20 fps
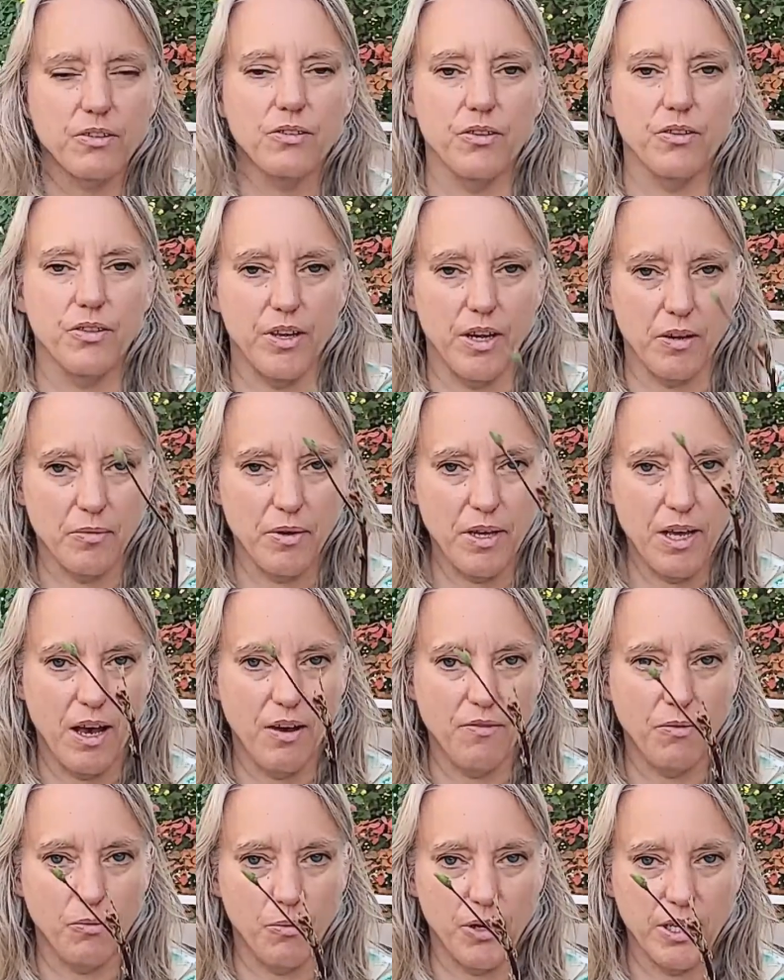So there we
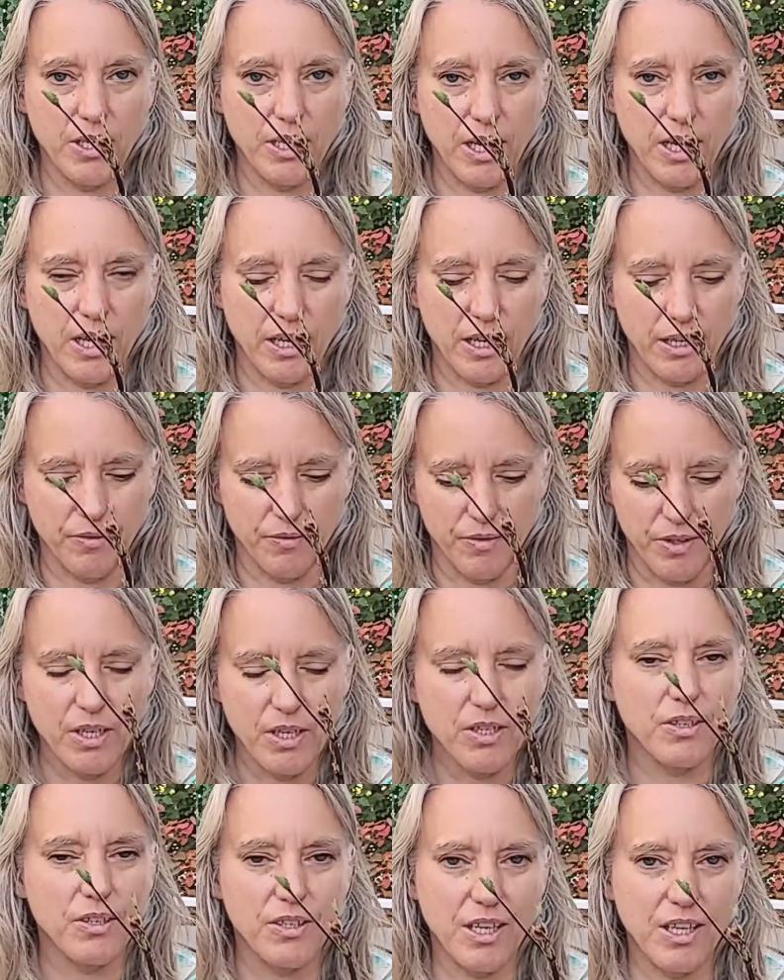have one cutting.
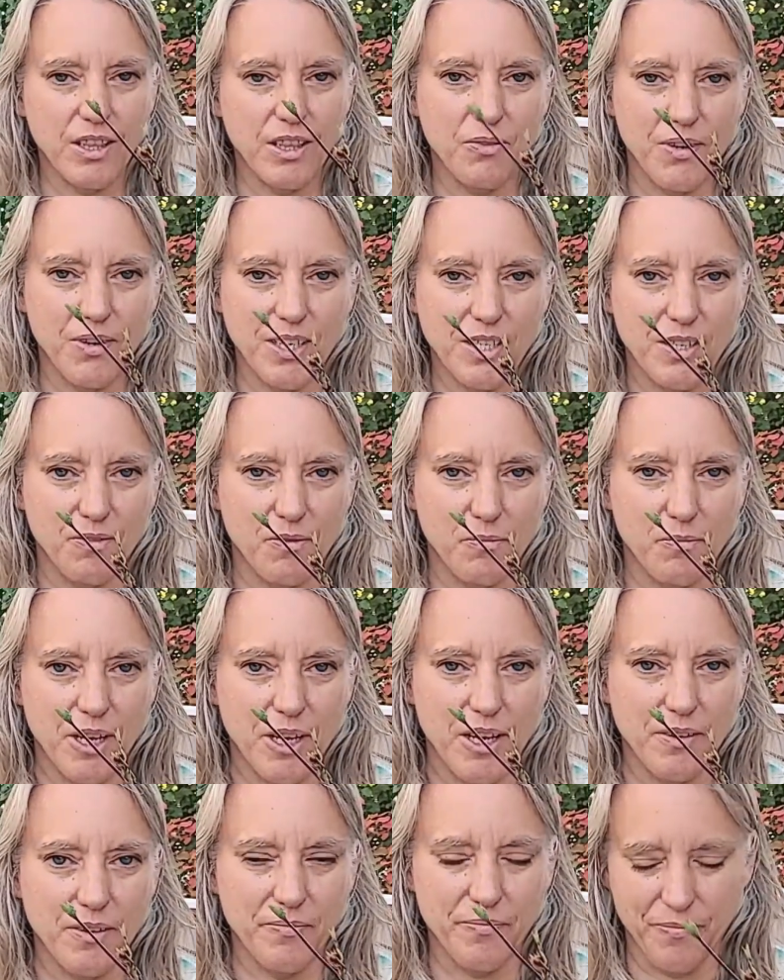So let's get the rest of them
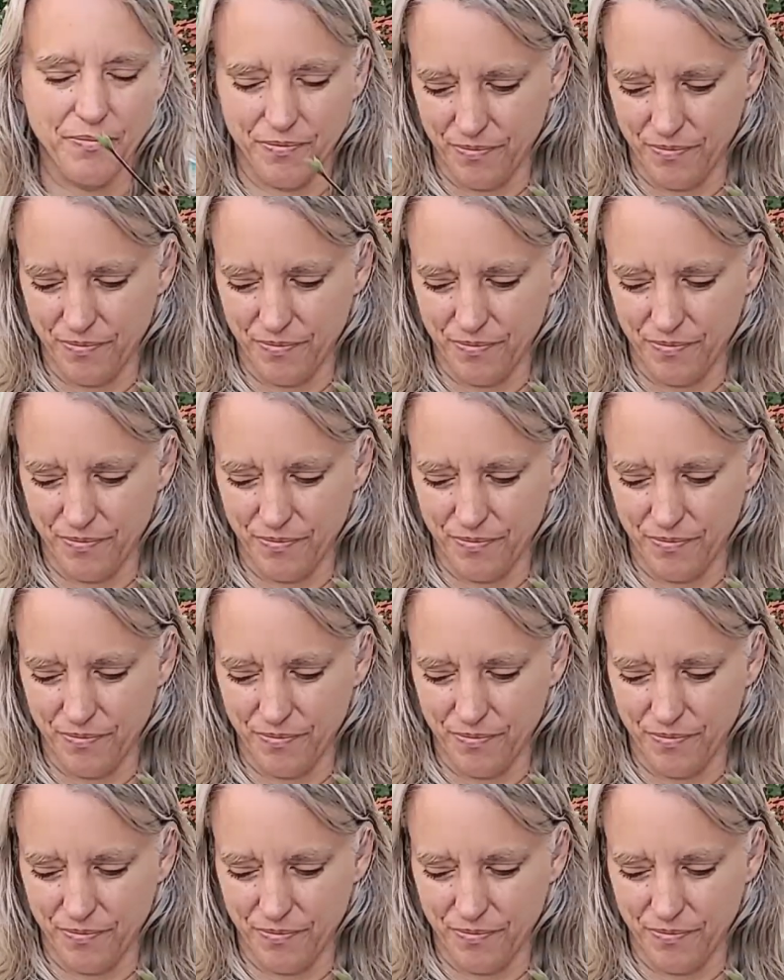done.